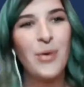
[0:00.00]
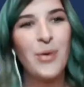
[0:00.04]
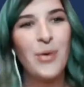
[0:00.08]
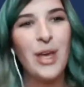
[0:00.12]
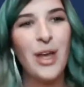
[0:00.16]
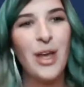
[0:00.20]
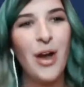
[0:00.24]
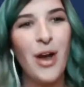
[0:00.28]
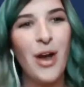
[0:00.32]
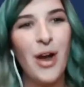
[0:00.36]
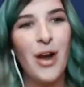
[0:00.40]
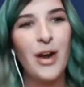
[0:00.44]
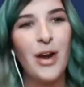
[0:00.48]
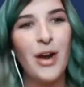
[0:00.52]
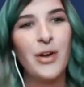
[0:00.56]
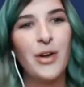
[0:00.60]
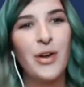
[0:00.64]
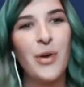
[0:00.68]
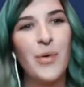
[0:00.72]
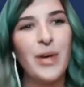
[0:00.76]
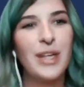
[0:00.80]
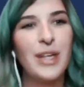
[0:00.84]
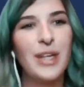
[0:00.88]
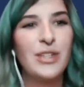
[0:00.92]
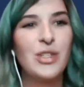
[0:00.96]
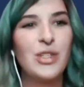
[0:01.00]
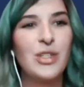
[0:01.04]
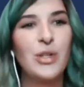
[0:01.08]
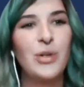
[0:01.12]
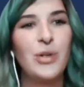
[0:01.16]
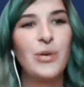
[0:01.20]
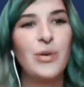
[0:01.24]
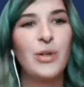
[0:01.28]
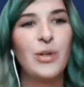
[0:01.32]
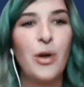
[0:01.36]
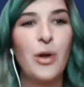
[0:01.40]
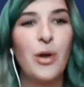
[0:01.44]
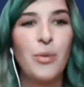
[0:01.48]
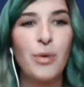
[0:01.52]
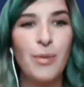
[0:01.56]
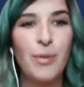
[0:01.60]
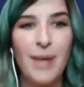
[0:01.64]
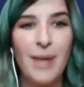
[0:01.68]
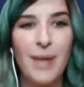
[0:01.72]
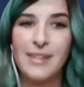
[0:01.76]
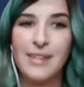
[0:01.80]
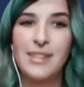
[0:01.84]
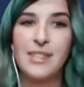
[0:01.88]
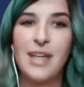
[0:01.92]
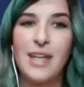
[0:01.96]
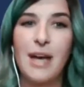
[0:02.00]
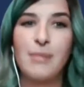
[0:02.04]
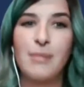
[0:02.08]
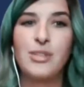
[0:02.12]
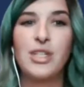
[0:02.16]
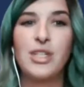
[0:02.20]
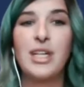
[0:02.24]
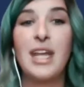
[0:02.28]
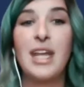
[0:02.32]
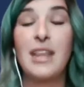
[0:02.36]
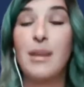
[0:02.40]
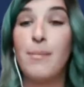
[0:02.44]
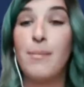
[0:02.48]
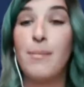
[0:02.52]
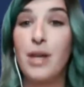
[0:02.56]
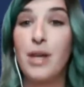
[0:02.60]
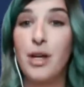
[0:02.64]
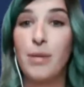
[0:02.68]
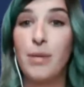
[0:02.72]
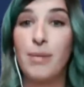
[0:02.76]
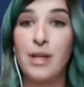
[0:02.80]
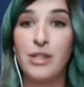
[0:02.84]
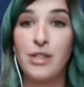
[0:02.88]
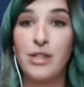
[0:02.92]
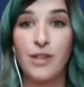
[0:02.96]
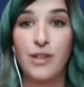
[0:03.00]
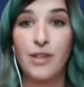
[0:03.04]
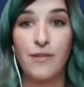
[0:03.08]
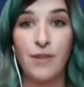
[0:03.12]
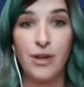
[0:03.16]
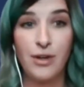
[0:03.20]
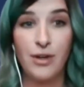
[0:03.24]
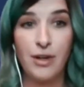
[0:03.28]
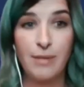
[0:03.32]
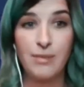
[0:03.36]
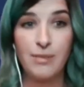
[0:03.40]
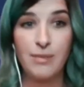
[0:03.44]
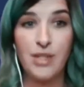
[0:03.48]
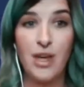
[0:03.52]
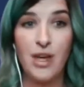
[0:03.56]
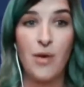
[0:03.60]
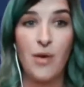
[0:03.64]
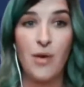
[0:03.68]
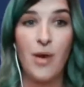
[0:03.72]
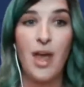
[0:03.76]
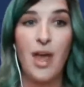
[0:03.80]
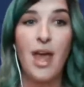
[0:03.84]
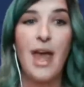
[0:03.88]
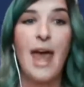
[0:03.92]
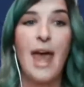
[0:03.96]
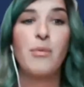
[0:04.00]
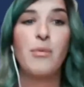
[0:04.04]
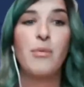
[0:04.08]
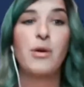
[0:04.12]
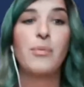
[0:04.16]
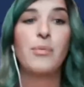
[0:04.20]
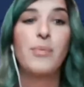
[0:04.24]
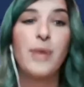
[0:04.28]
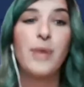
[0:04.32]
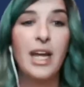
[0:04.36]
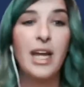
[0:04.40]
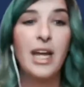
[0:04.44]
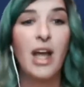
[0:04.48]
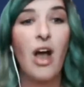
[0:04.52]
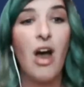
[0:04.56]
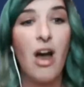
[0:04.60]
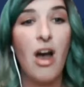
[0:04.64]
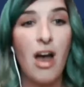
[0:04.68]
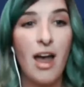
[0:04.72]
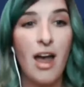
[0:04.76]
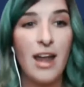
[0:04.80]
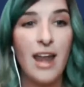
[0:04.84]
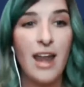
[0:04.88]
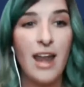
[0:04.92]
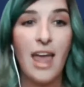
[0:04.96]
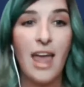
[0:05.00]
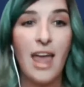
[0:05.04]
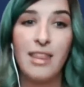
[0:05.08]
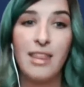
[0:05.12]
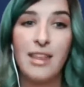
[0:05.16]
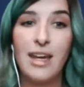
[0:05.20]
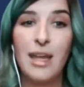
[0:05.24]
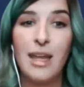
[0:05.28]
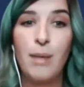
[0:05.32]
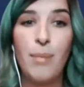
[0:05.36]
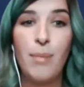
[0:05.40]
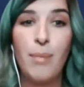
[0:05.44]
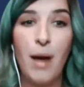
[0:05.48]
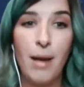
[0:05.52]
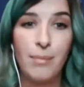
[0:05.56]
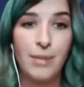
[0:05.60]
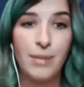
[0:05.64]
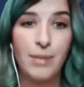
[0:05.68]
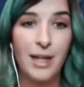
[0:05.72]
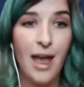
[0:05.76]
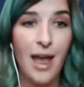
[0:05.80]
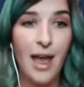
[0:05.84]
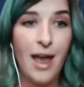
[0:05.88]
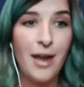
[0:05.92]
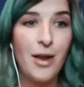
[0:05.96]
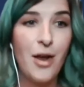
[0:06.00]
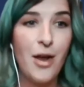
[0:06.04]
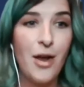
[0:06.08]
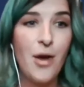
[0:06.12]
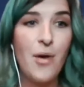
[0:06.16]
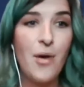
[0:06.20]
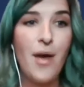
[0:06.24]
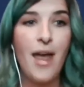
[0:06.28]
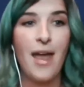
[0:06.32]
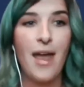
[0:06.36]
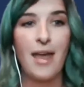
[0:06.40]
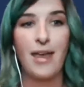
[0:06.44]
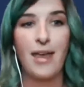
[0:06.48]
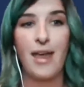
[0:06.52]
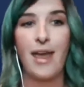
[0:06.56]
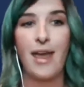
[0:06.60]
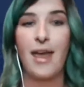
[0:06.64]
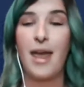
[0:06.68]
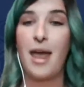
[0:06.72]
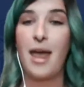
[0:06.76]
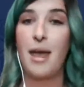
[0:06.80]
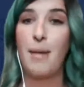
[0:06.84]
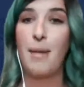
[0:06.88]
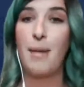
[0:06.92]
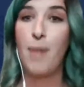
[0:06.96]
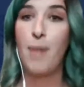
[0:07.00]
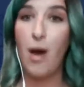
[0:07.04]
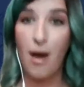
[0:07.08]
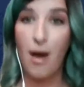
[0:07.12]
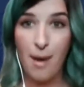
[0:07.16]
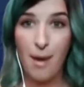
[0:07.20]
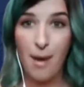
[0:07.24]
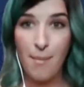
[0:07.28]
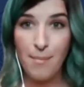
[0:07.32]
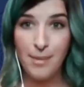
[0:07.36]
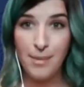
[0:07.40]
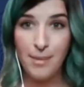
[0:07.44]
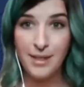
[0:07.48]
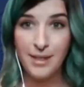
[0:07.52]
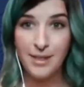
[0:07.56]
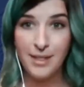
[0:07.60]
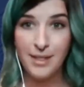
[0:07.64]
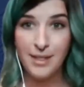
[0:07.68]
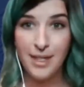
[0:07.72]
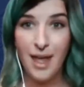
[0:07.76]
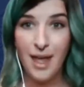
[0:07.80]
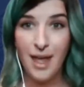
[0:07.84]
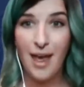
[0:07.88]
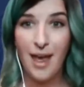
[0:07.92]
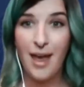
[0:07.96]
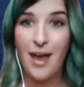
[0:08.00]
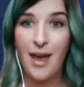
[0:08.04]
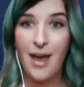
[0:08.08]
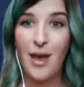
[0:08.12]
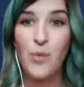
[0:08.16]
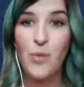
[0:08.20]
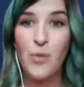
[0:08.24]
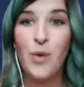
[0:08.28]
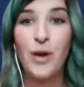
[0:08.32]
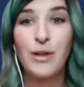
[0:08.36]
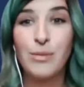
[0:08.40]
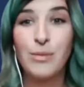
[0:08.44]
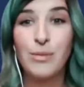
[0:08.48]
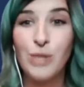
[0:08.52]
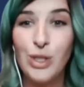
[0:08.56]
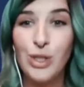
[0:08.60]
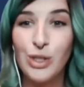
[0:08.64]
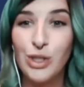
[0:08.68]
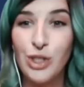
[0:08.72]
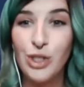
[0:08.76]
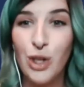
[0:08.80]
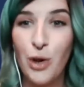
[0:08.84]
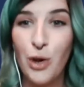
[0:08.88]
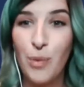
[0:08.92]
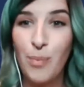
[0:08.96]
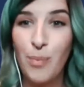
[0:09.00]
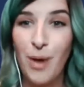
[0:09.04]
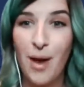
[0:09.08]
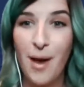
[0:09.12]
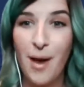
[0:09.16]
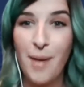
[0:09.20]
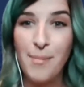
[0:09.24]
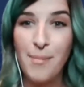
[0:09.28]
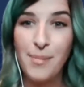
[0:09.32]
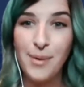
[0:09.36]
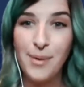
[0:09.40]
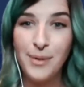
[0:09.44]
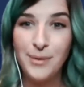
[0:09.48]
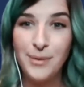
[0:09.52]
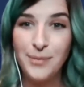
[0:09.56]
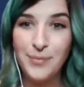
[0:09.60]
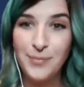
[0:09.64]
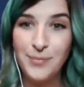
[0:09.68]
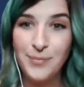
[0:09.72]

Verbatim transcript: We are going to global mass adoption and the bigger picture for crypto, and we're bringing on Anthony Pompliano, aka Pomp. Uh, welcome to the show, Pomp.